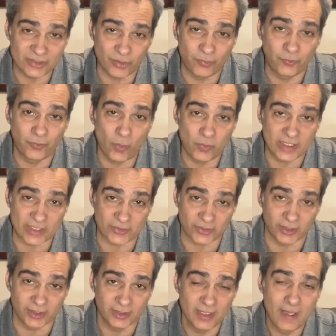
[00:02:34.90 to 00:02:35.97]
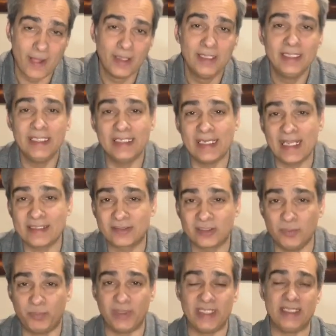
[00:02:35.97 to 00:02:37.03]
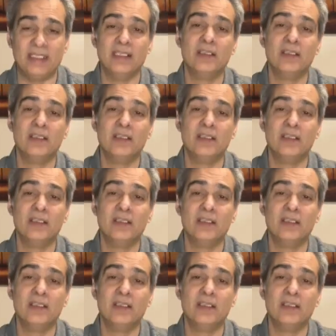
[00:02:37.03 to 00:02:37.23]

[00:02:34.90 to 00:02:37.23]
the focuser. It has to be